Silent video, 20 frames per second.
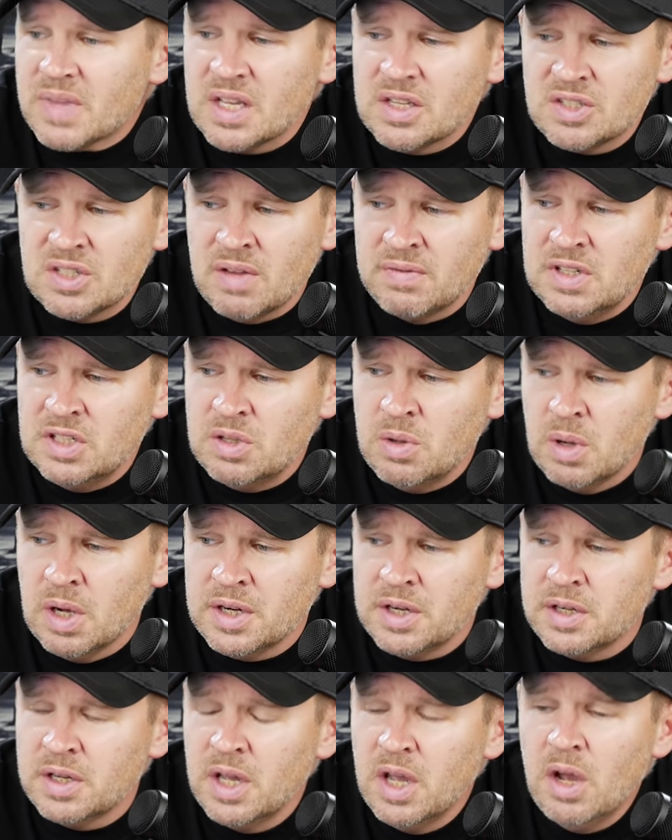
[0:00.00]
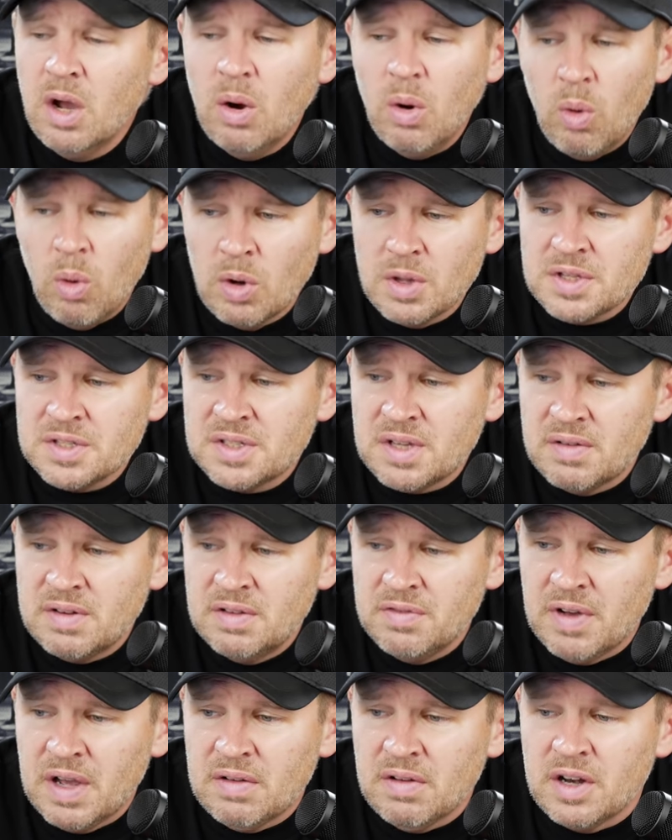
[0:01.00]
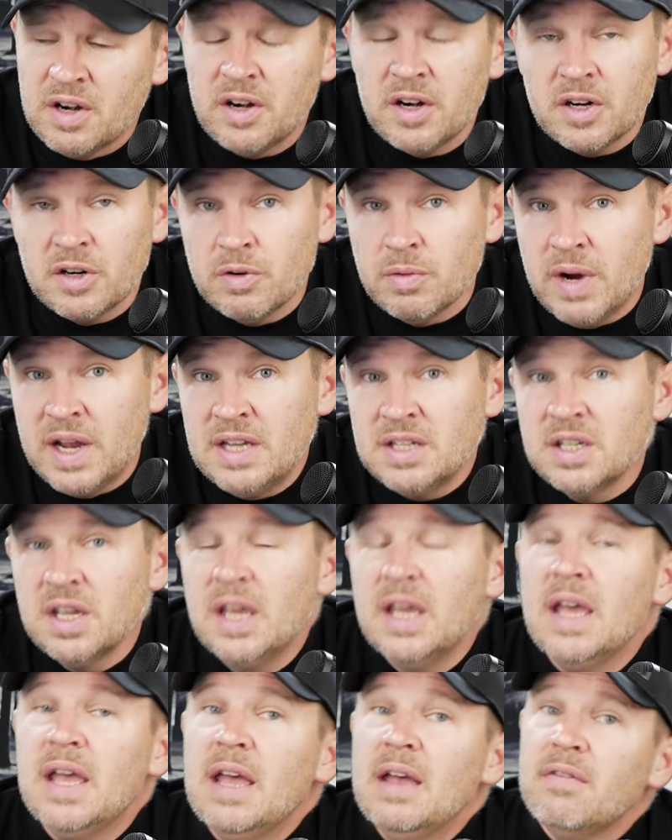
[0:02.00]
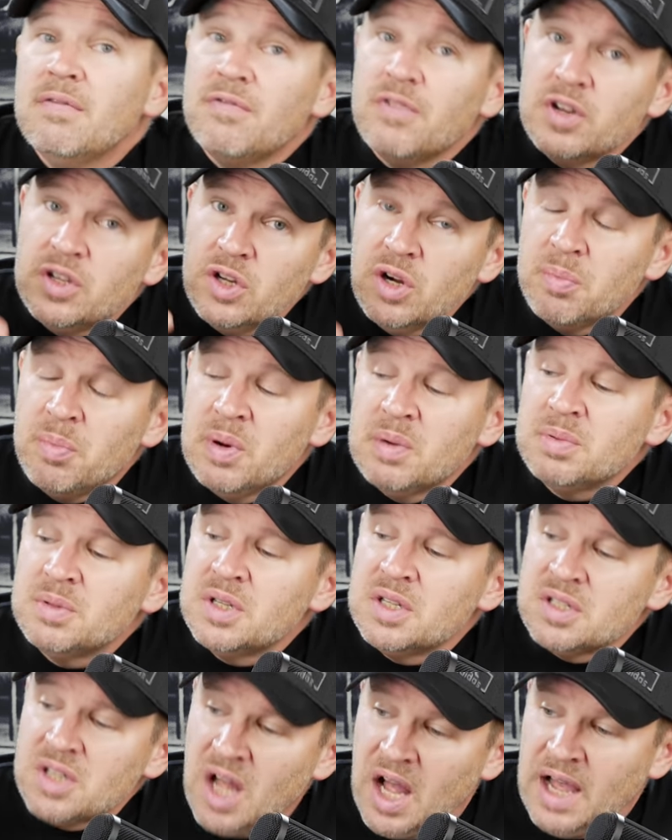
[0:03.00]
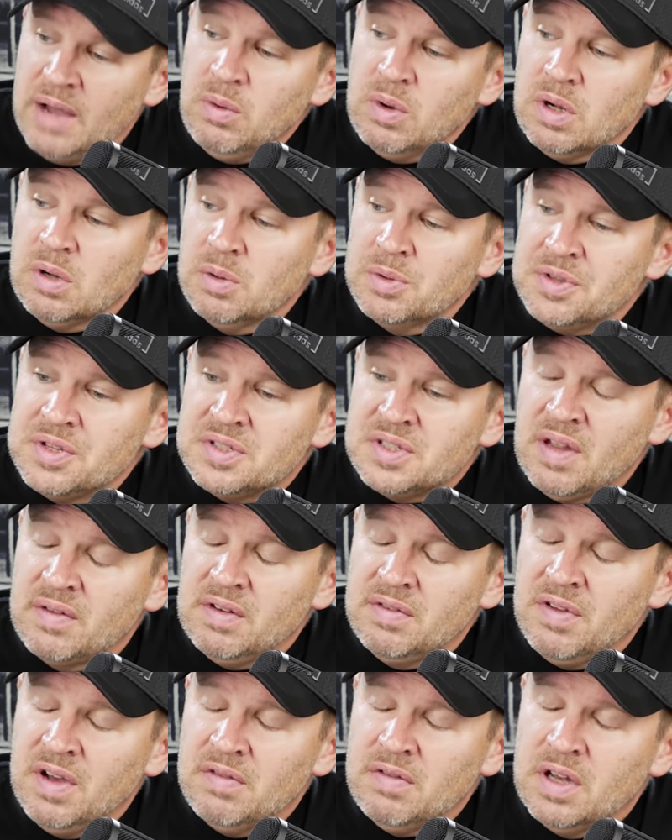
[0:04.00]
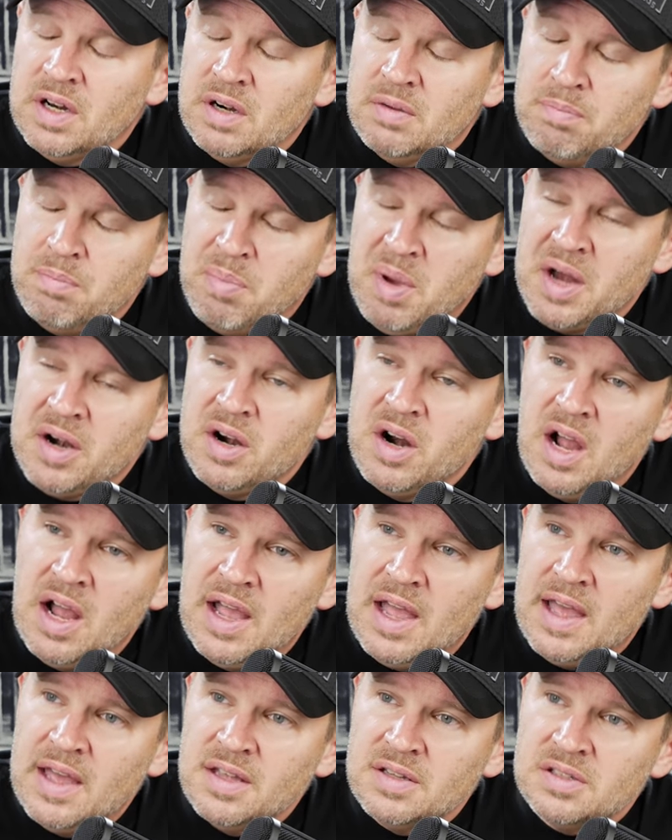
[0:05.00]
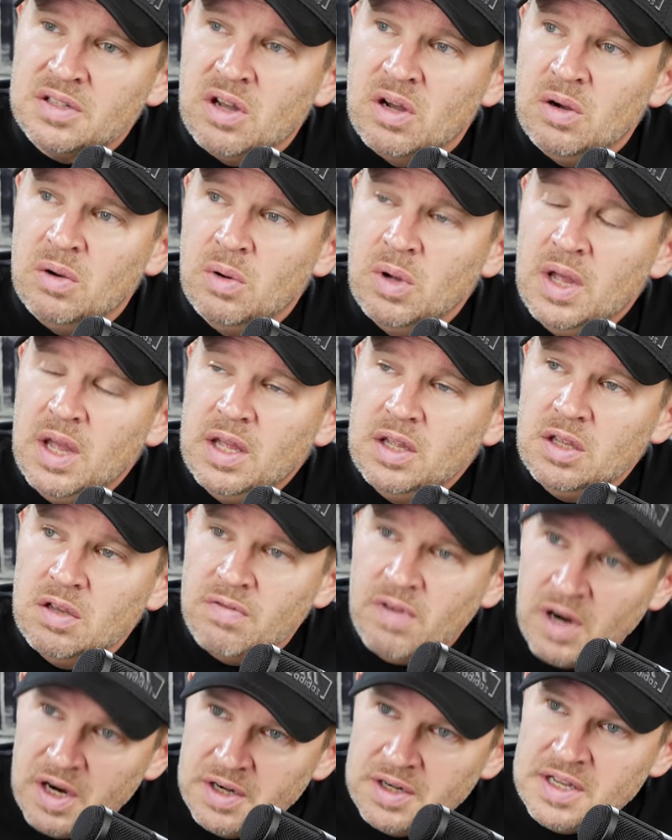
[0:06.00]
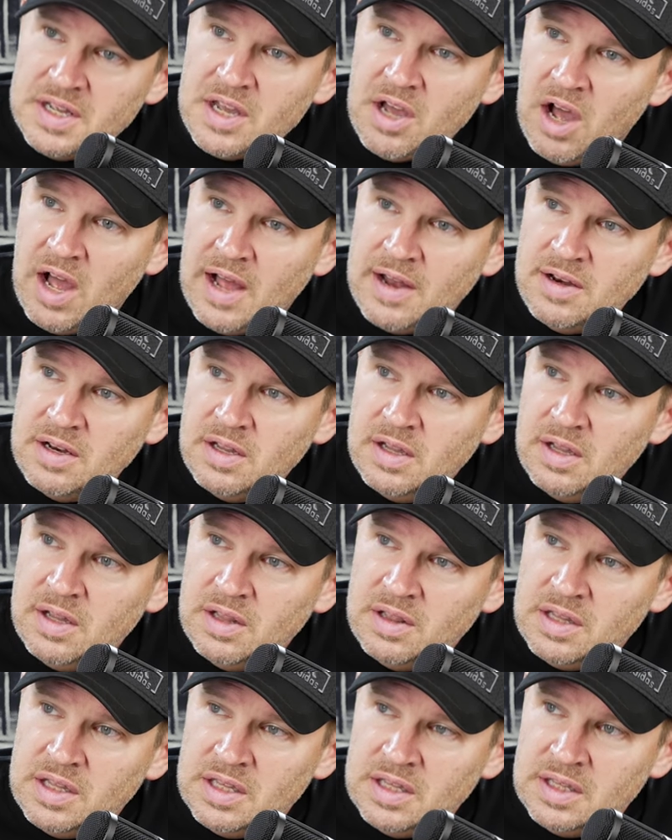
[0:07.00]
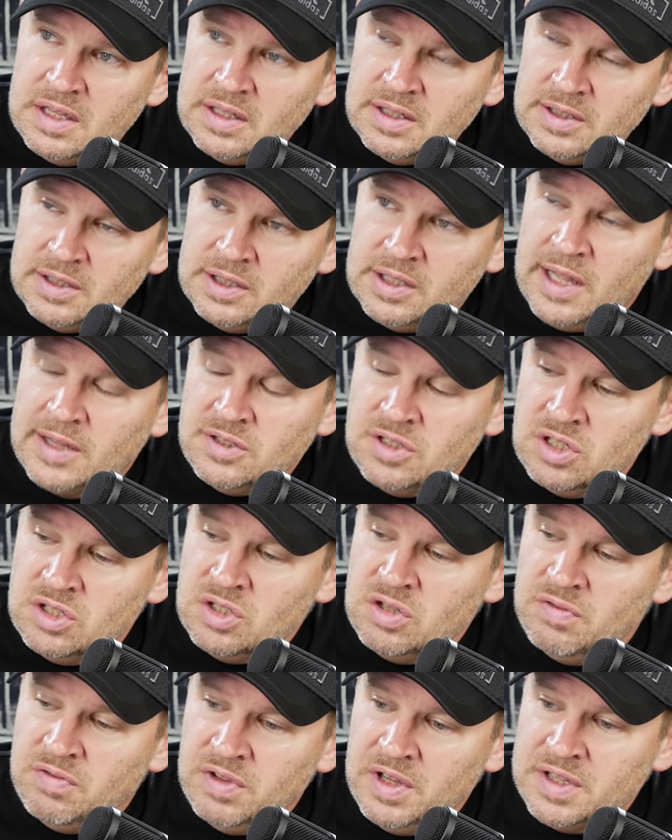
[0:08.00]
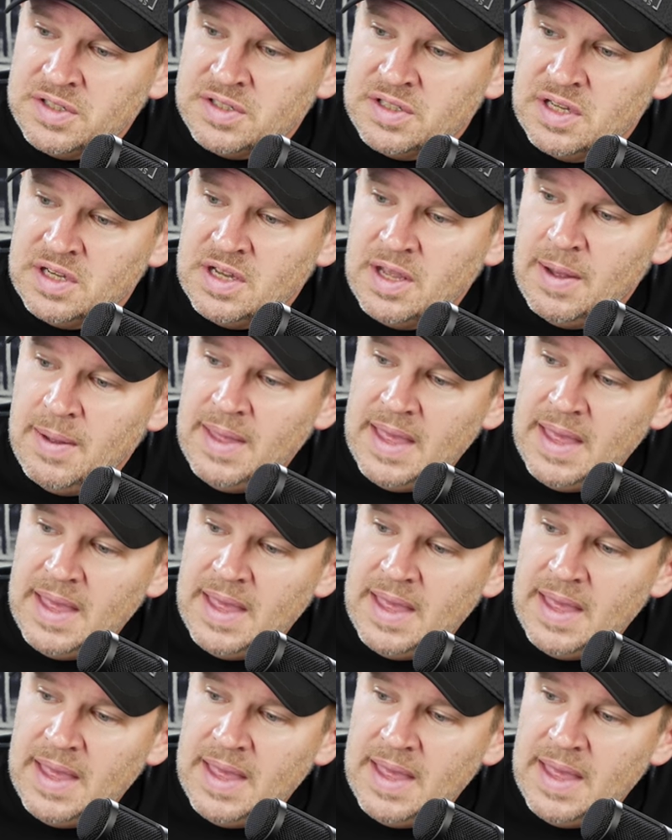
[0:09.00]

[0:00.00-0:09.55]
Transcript: seventy-two hundred or the seventy-five hundred are great. For your purposes, I would go with the seventy-five hundred. Better high I S O. You've already got the lenses you've listed,